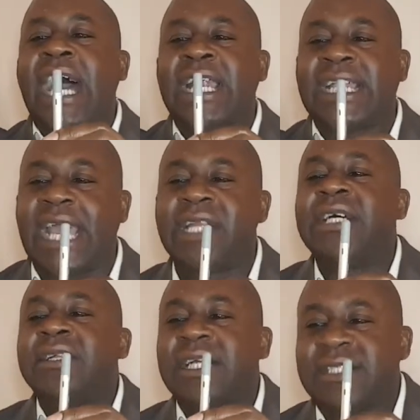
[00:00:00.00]
And again,
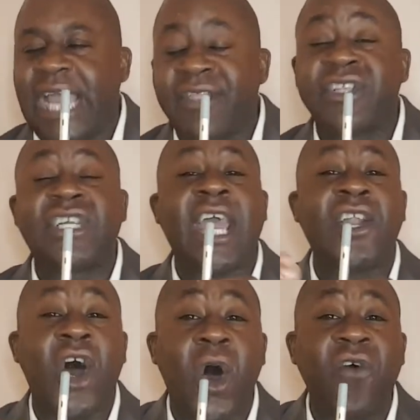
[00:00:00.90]
they take the
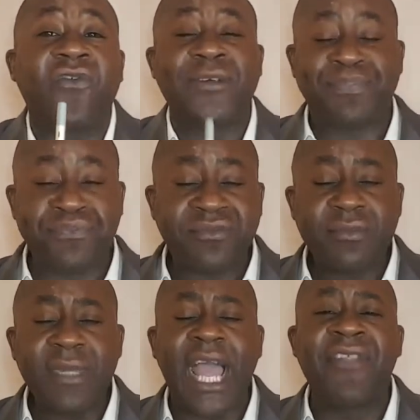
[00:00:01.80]
chain off,
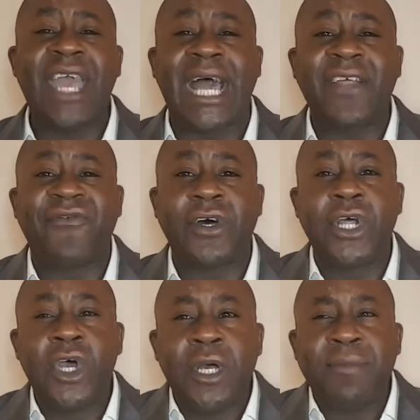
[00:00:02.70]
and the elephant
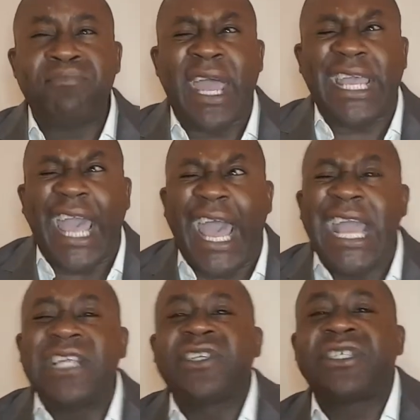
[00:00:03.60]
may
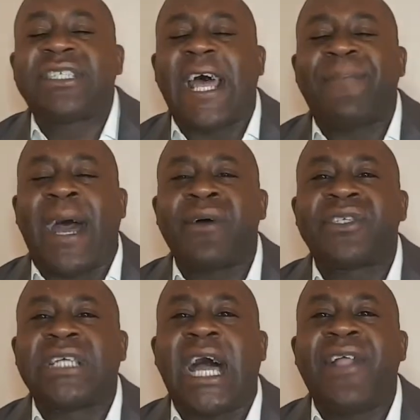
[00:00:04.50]
occasionally step
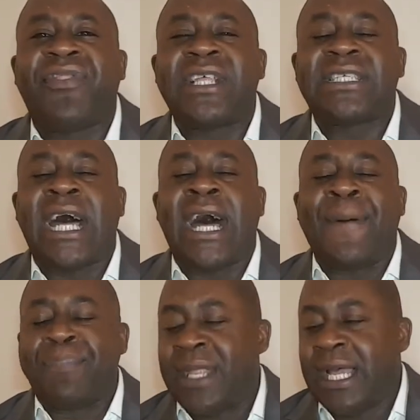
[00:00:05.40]
outside this
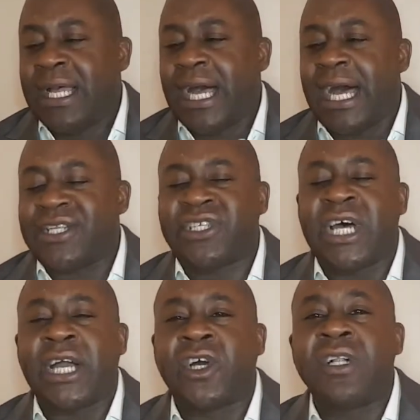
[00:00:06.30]

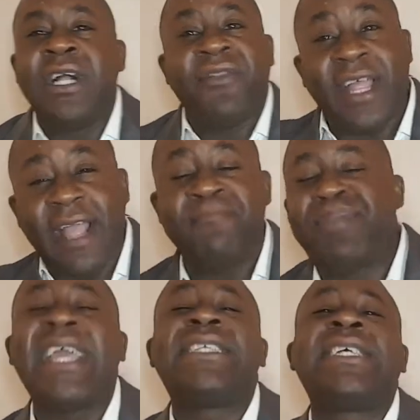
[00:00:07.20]
circle. Then they
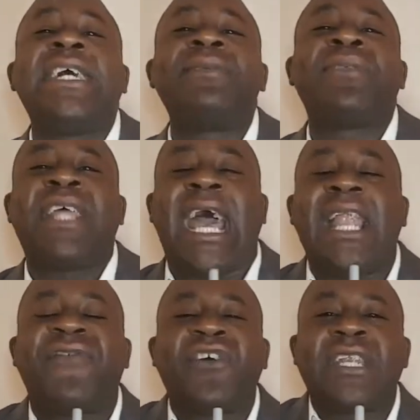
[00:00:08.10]
beat it, but the
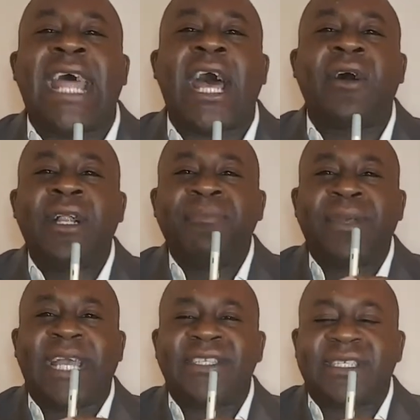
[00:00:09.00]
elephant now
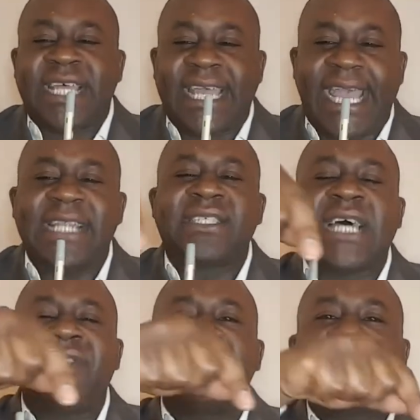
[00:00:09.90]
begins to stay
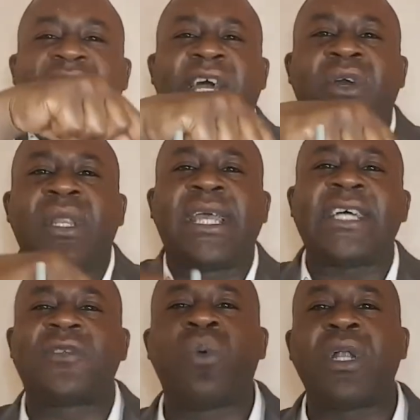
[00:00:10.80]
inside this circle. And
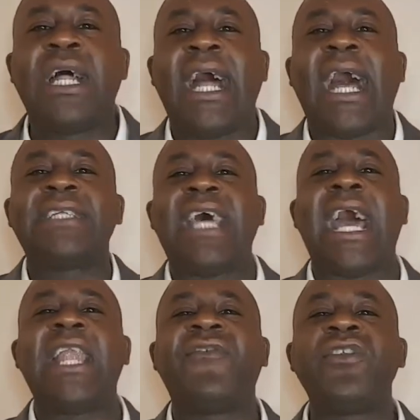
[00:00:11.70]
guess what? As the
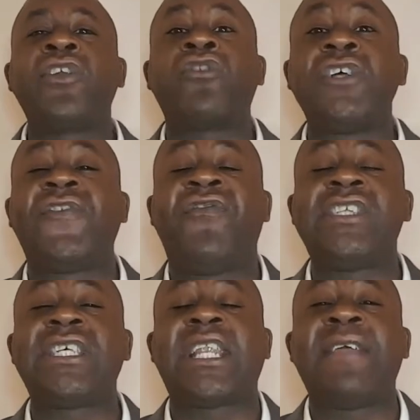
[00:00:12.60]
elephant grows
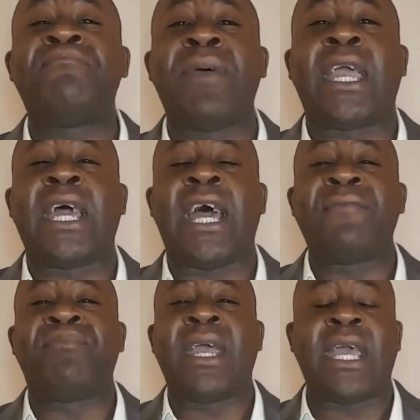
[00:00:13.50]
physically bigger
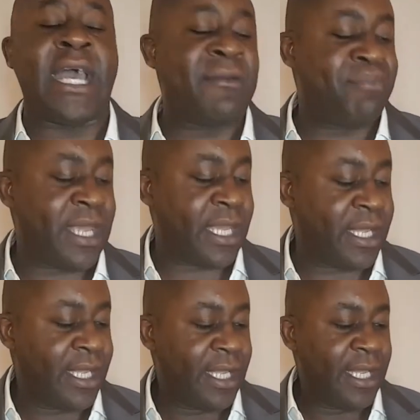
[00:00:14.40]
and bigger and bigger,